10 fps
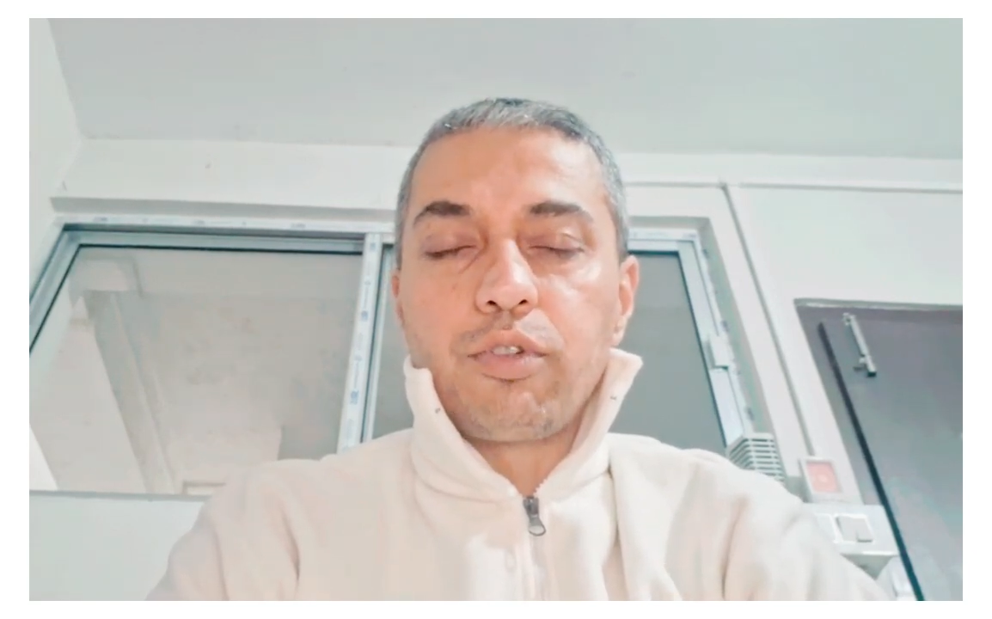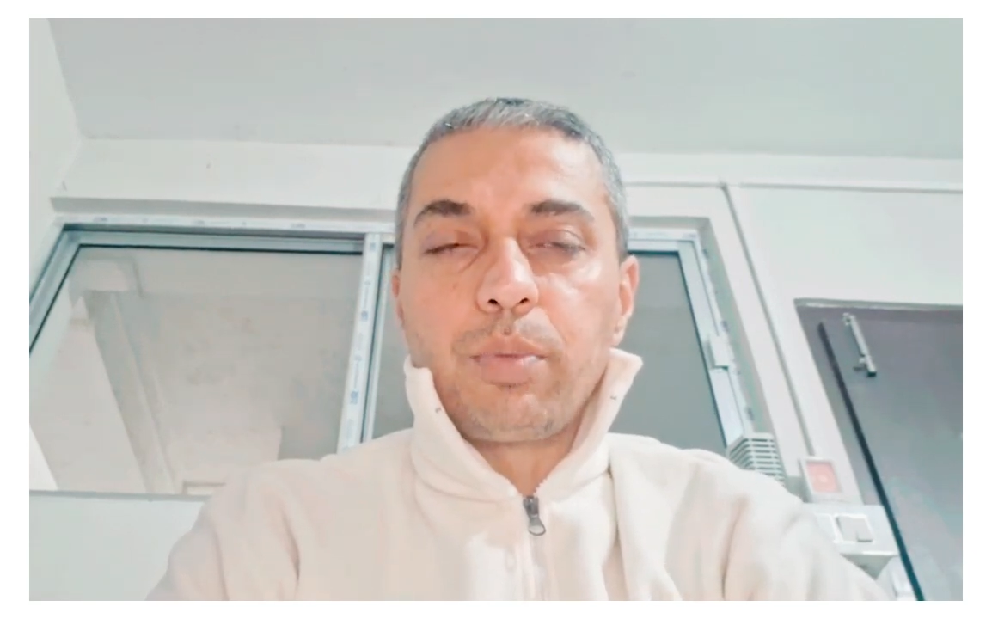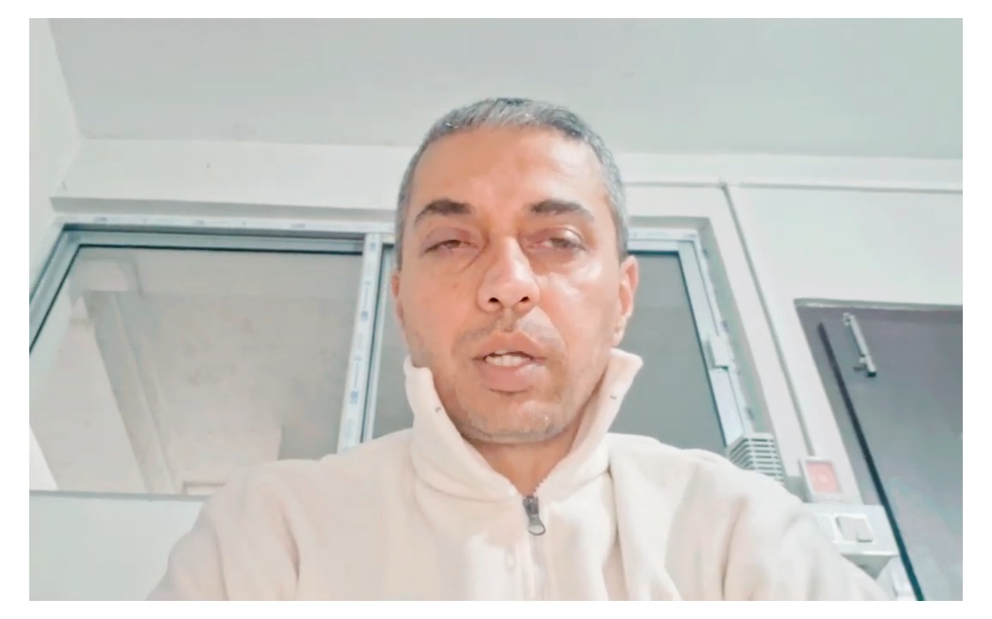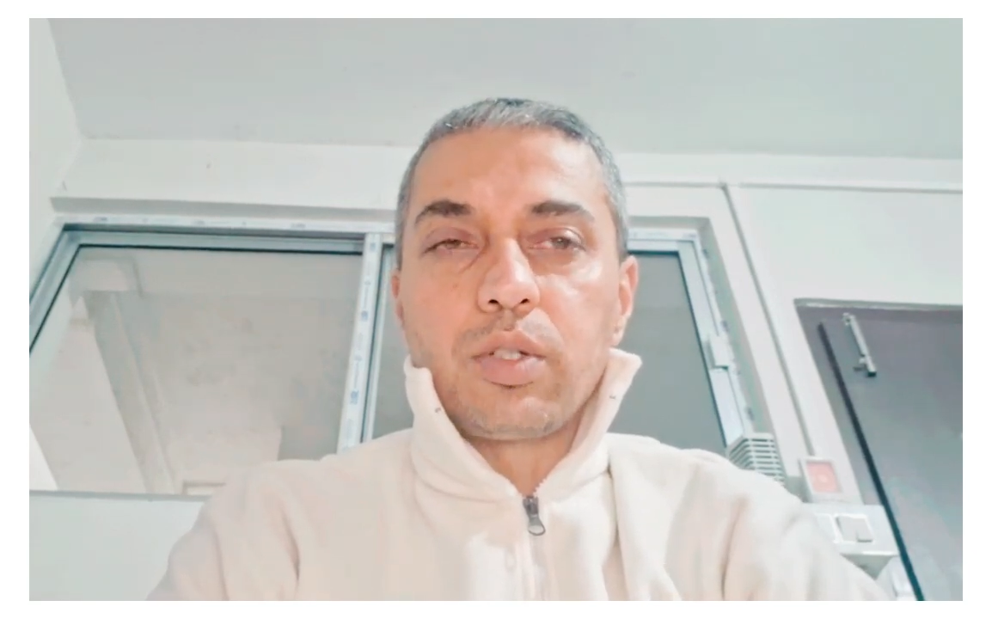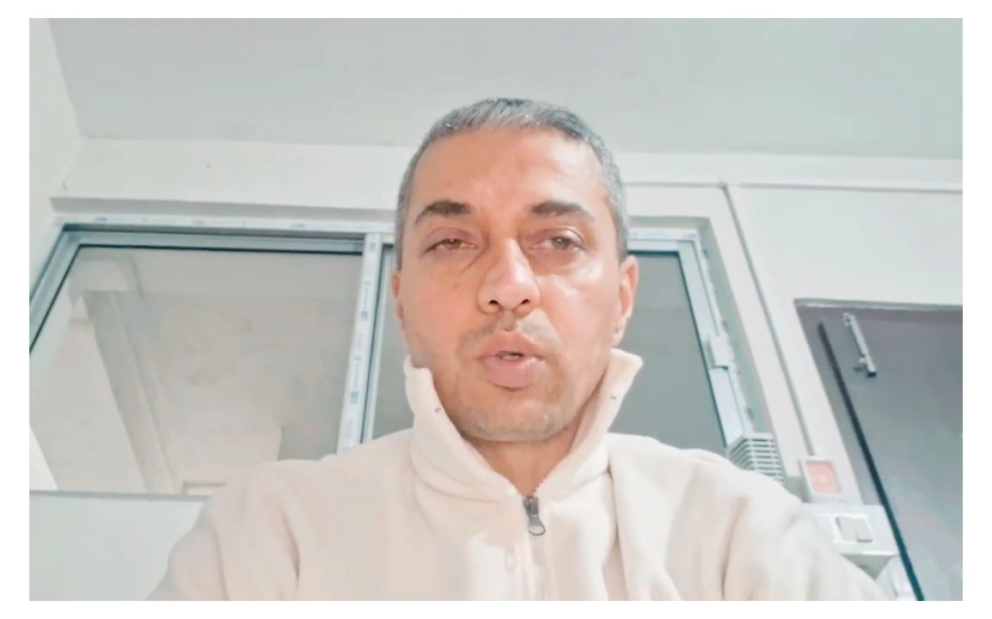to
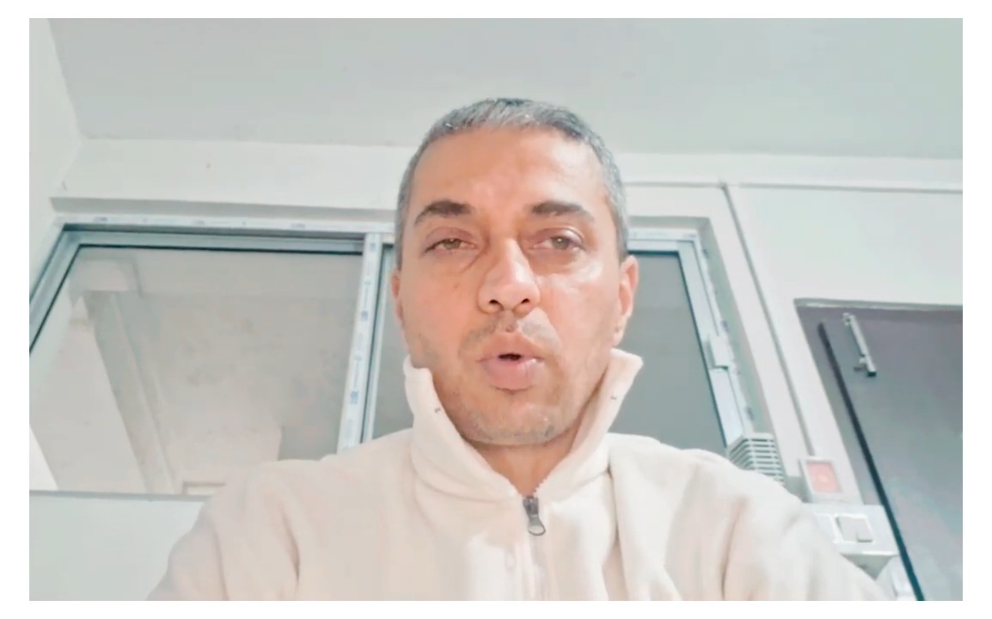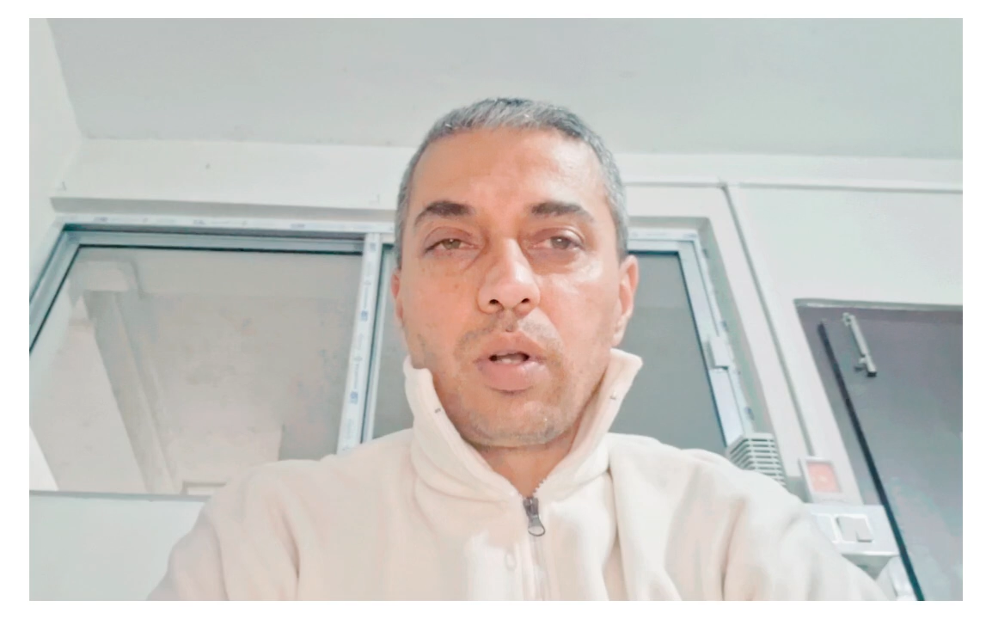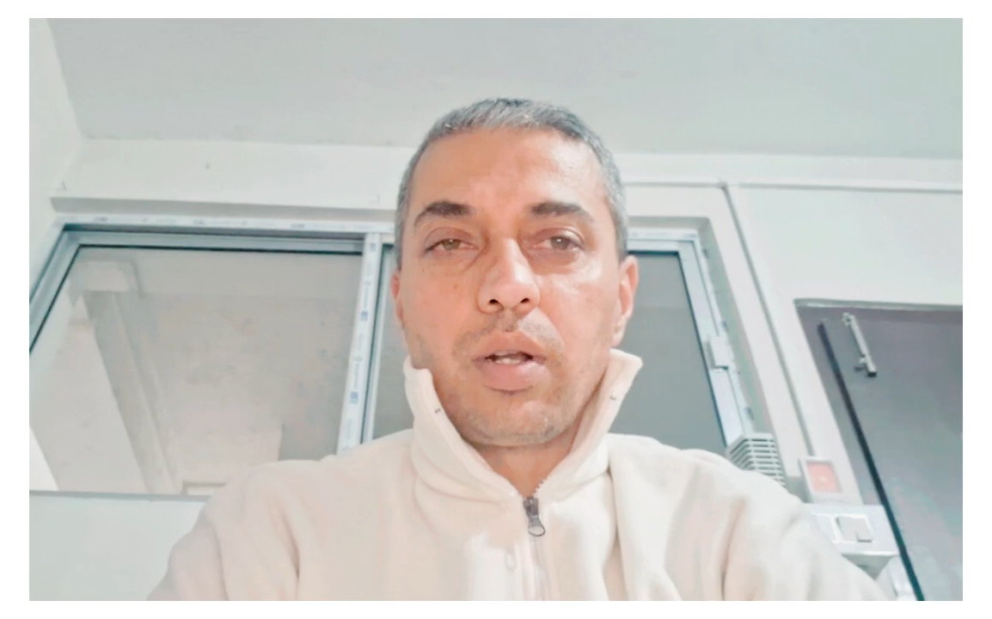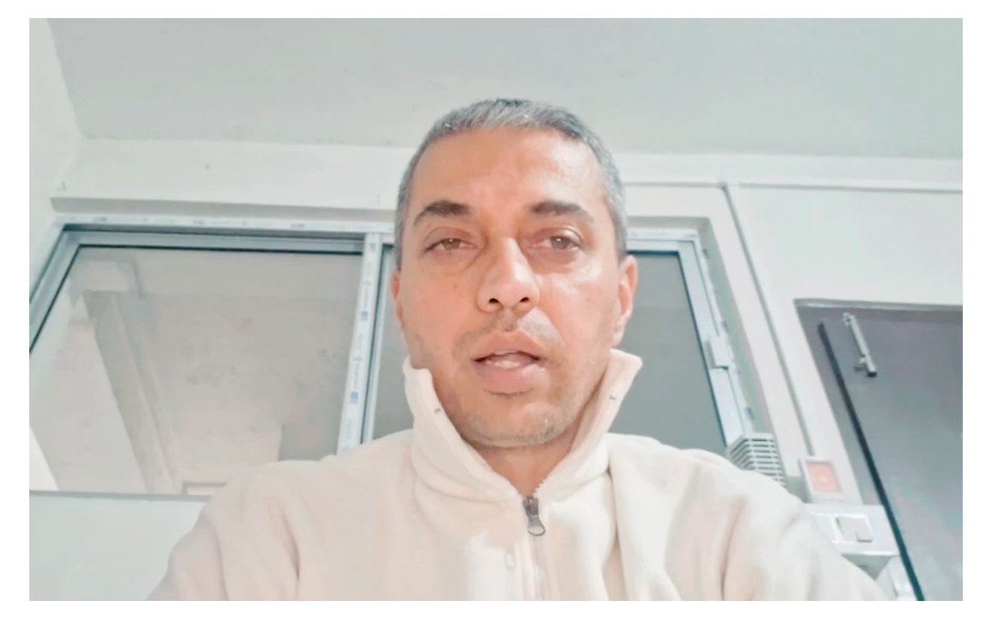be a soul